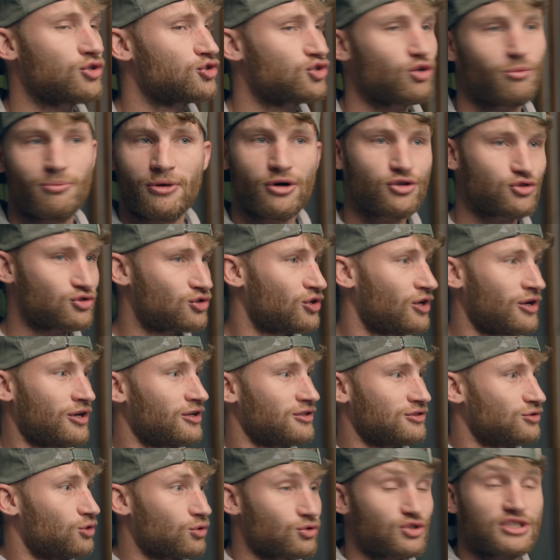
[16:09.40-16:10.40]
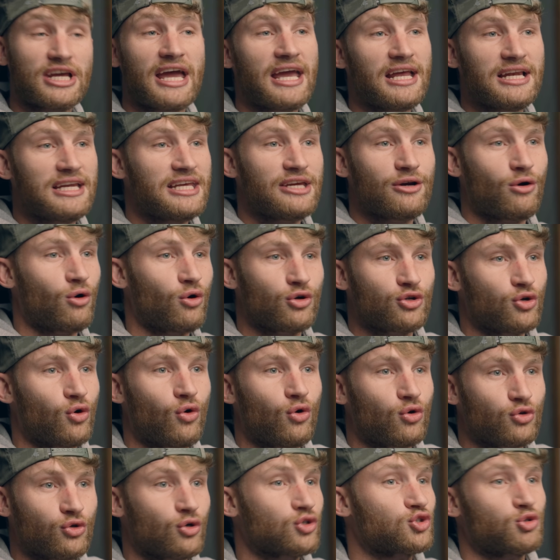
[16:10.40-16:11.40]
it's your most your daily or
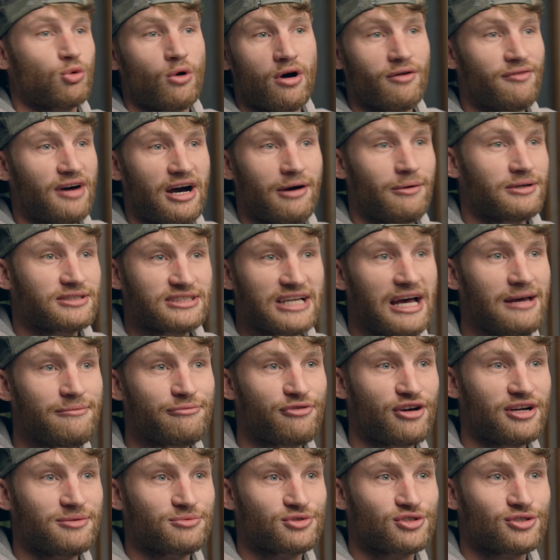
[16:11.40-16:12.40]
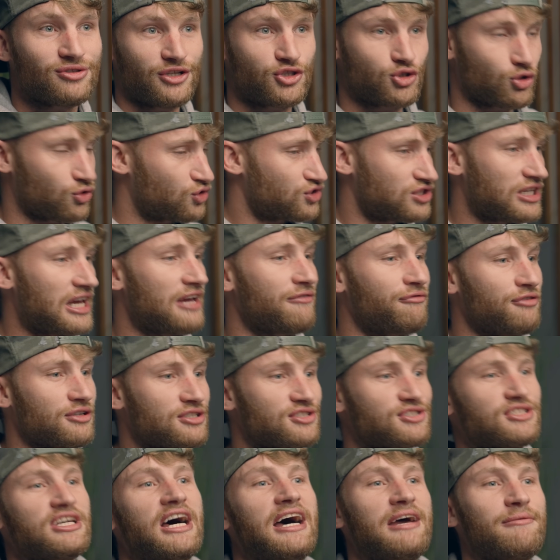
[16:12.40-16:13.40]
your, your 12 hour timeframes. It's your
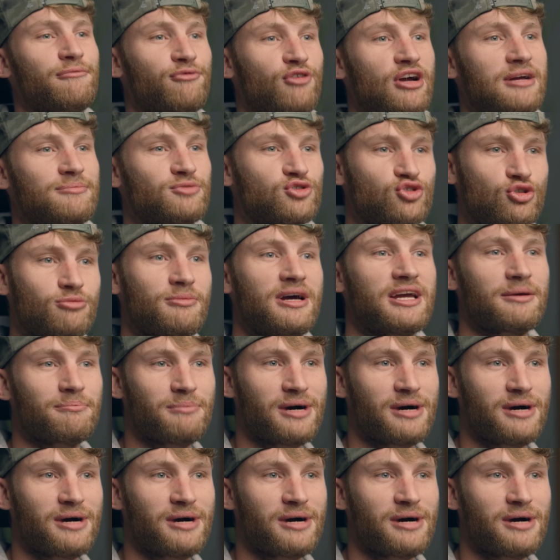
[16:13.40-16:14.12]
safest timeframes to make